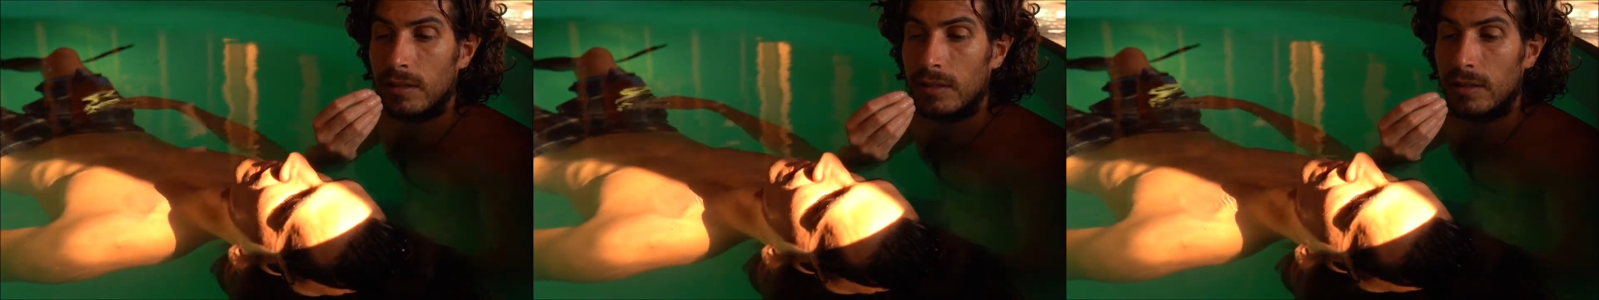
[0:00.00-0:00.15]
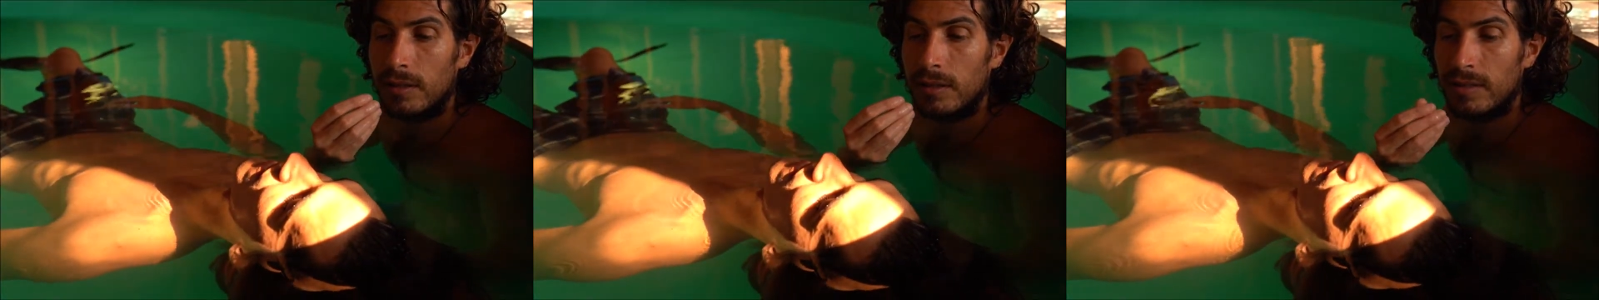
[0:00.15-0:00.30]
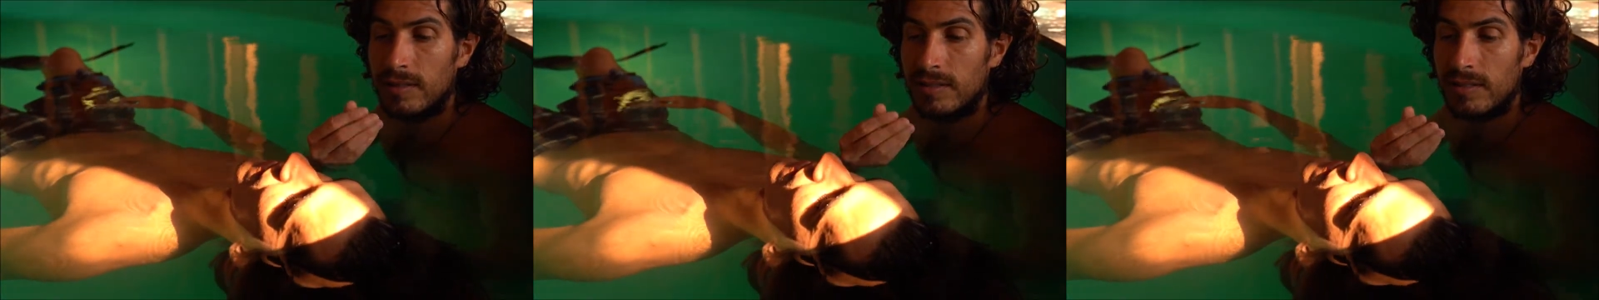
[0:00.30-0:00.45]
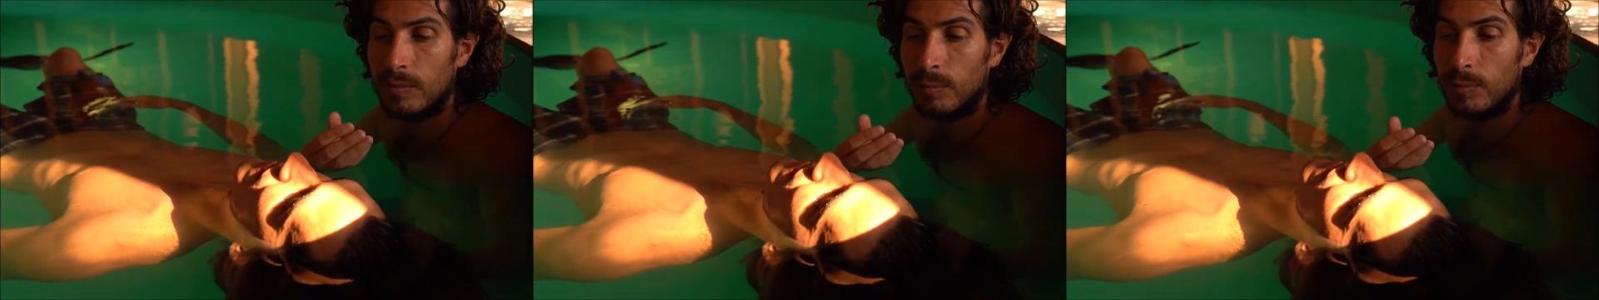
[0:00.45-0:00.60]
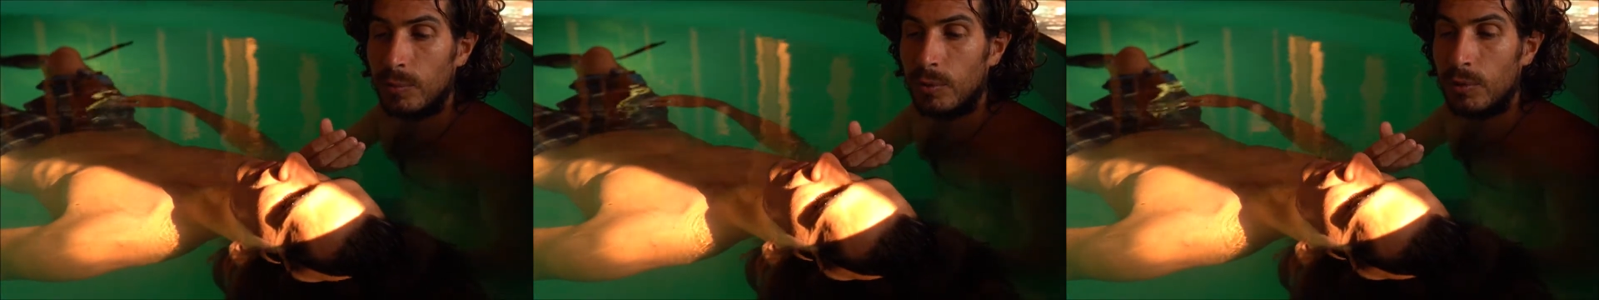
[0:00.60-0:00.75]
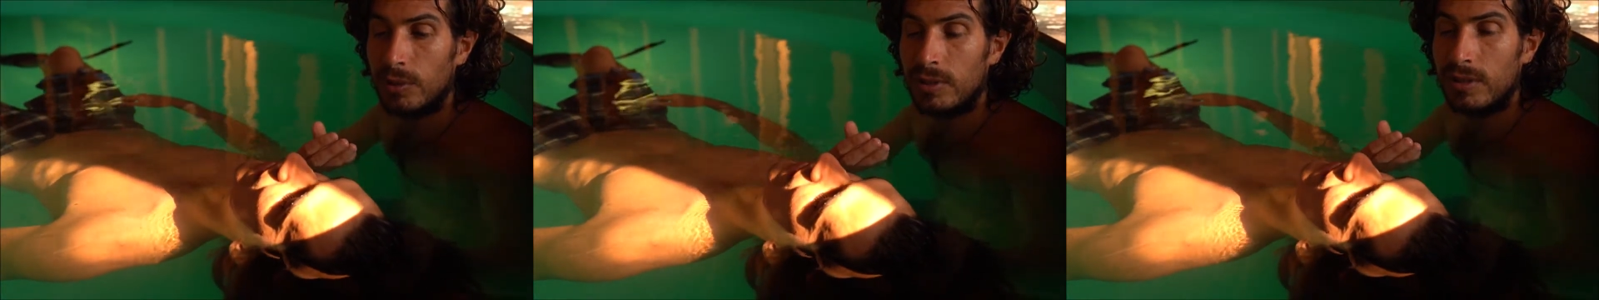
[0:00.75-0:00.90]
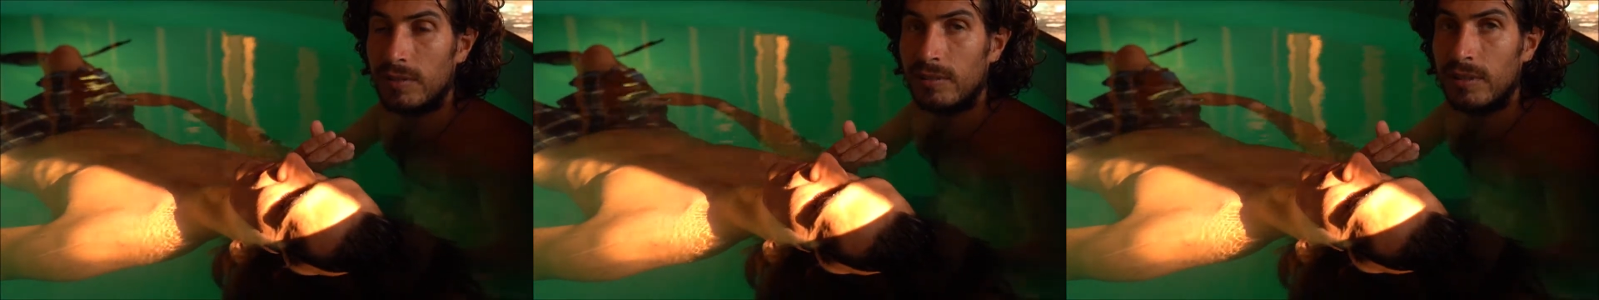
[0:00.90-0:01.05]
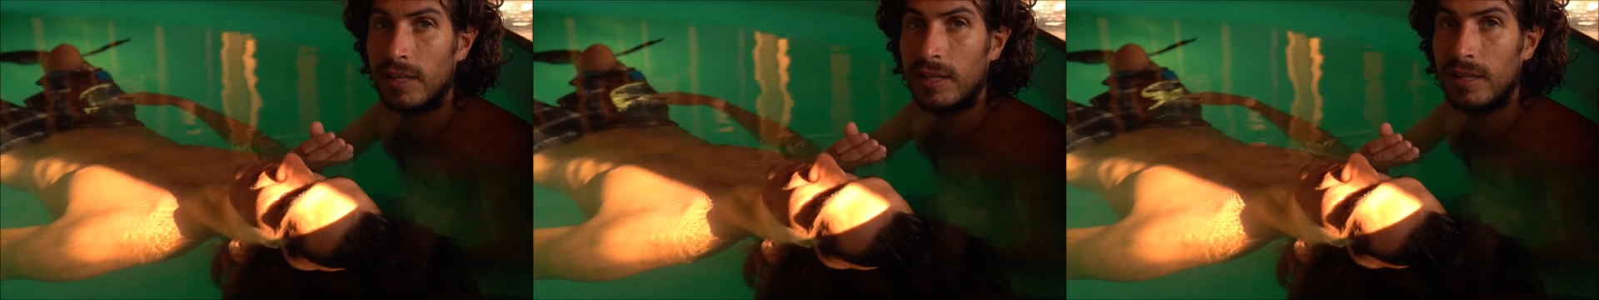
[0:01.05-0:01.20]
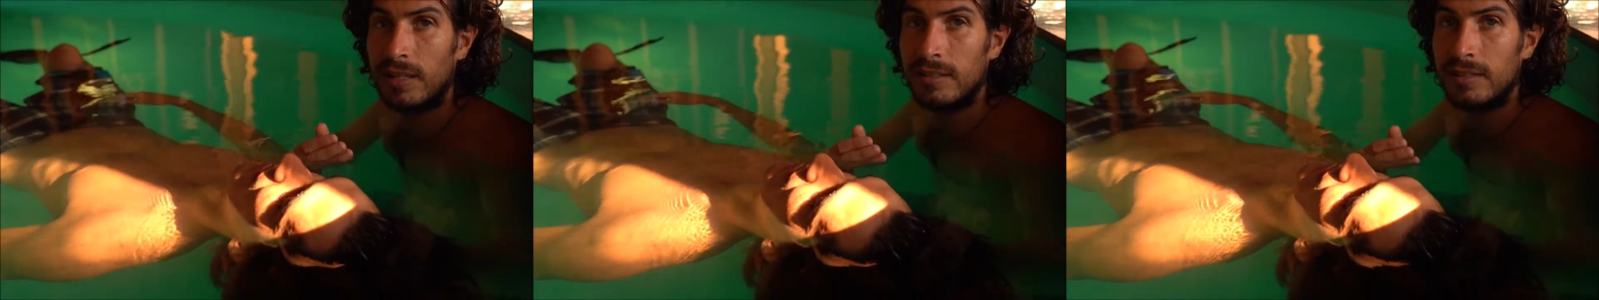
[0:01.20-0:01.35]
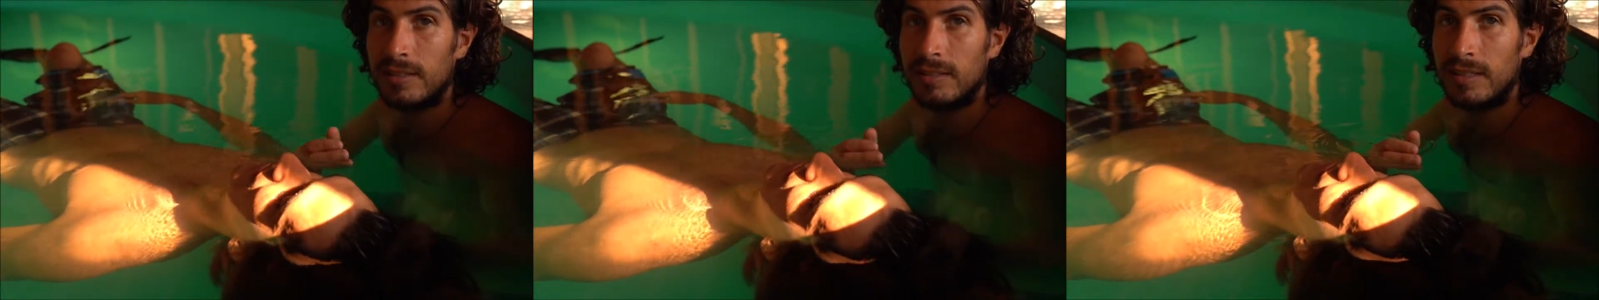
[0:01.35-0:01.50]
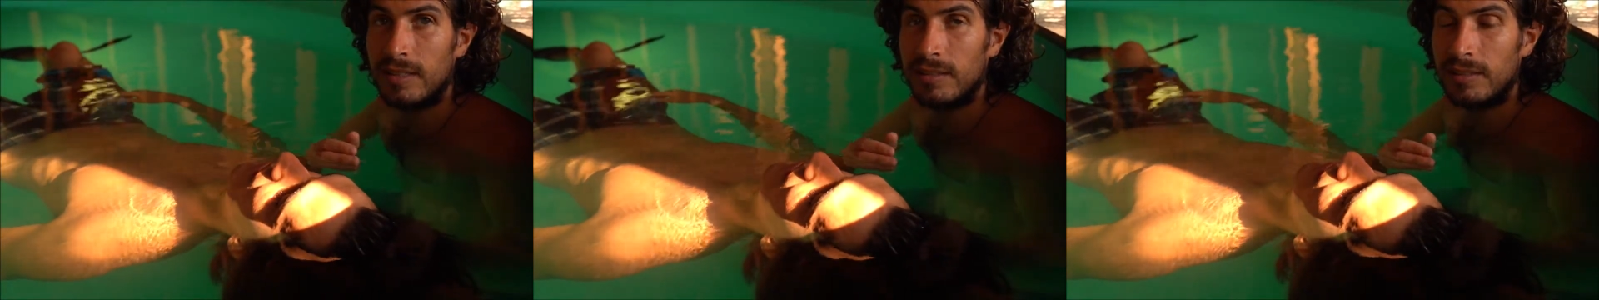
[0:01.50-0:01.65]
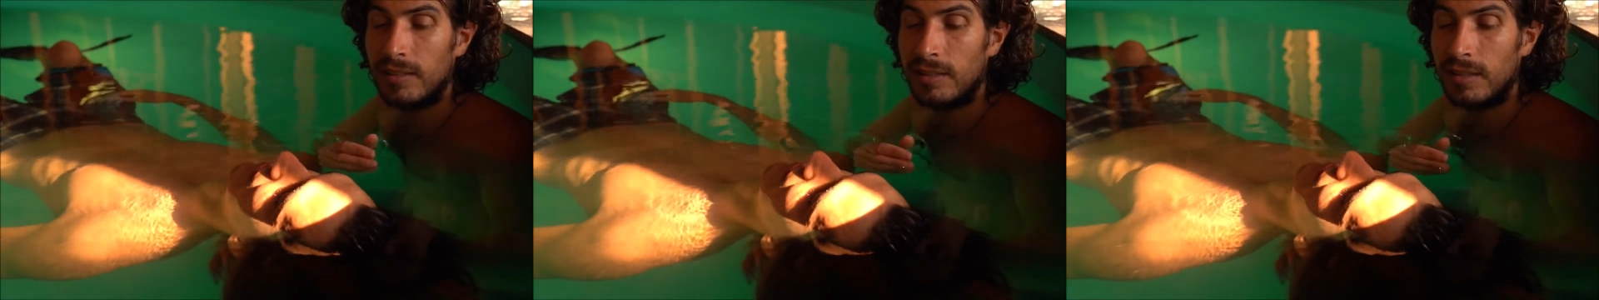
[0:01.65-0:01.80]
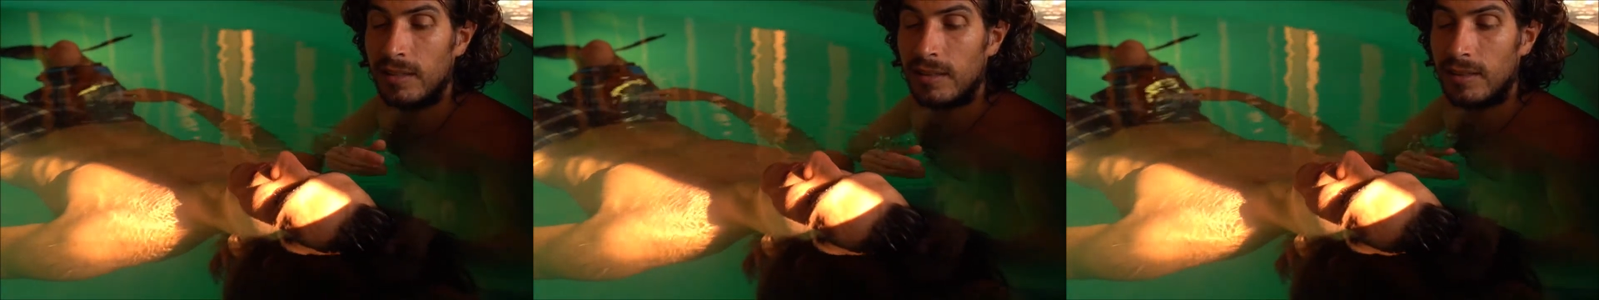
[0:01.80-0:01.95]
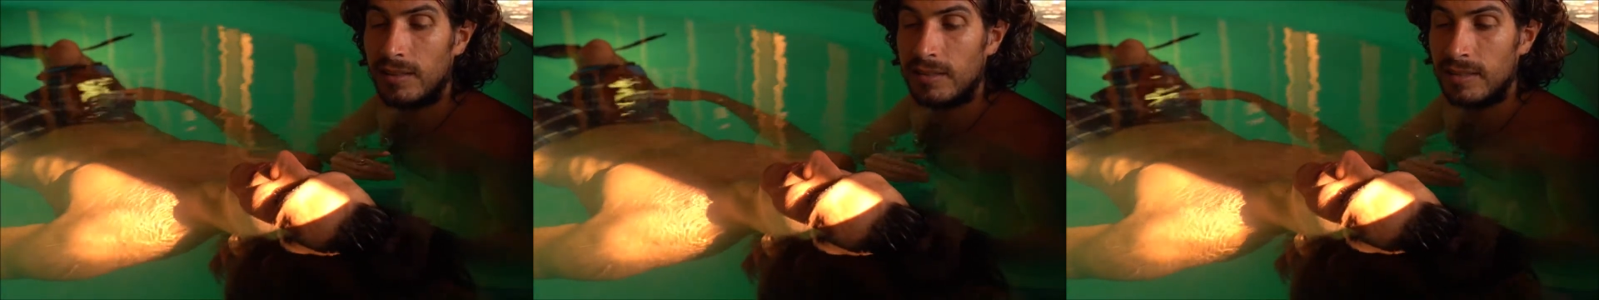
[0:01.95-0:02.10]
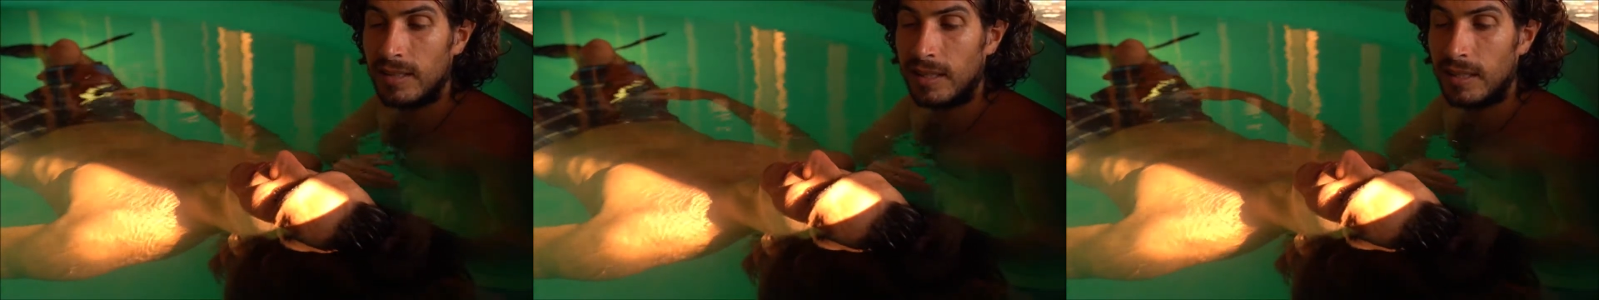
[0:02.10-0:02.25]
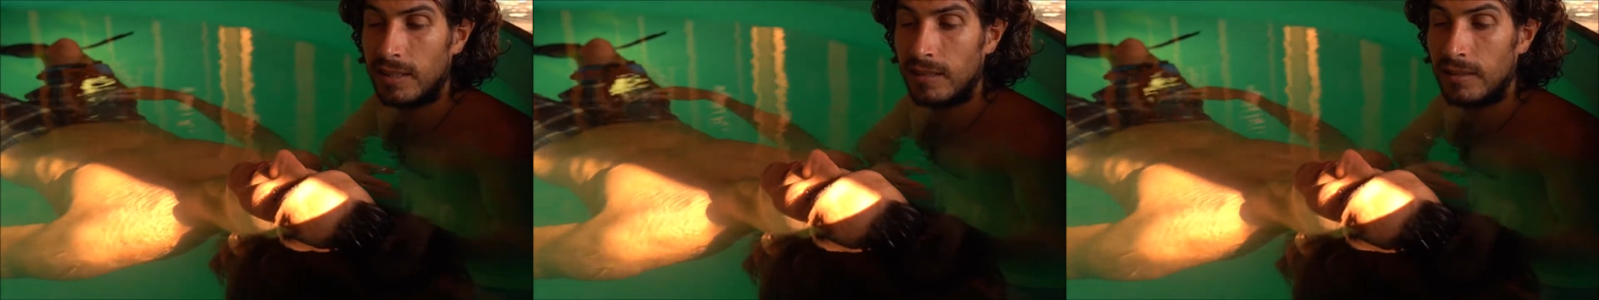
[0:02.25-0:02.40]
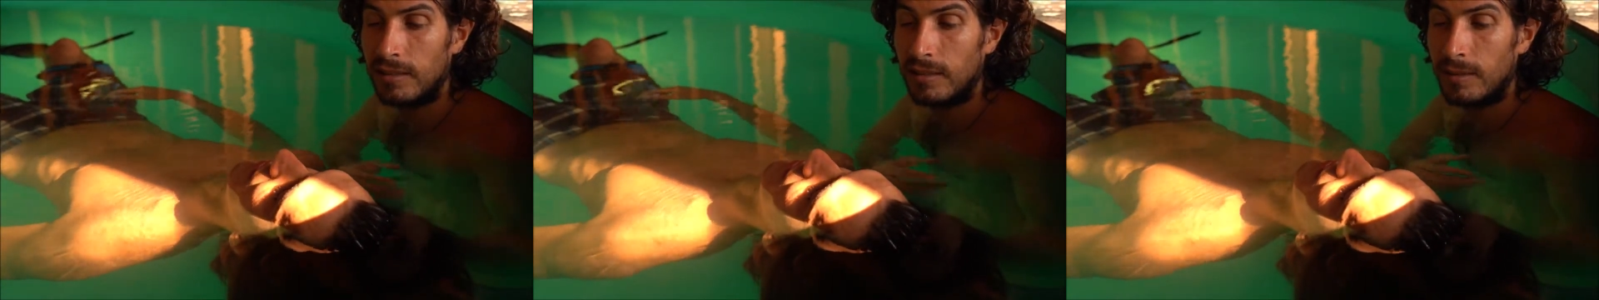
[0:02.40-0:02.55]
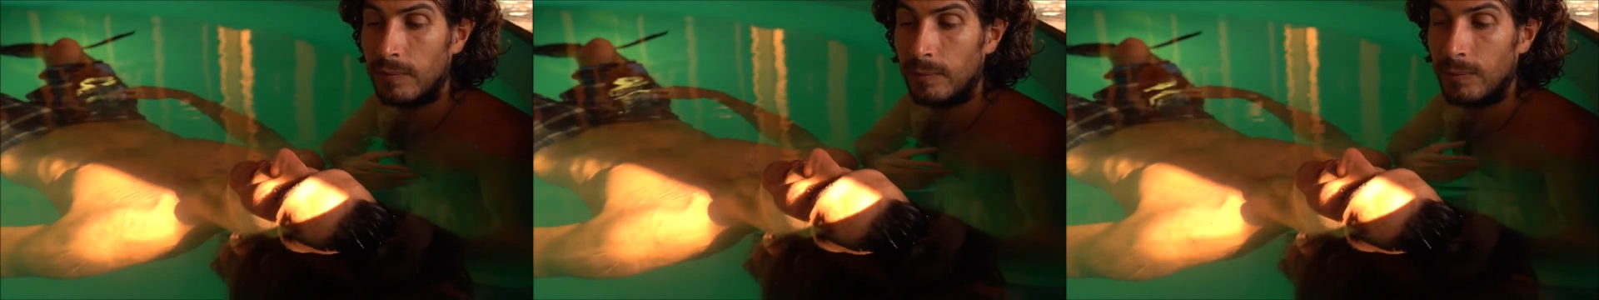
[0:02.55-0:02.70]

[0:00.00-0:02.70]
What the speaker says: yet supportive hand is underneath his head,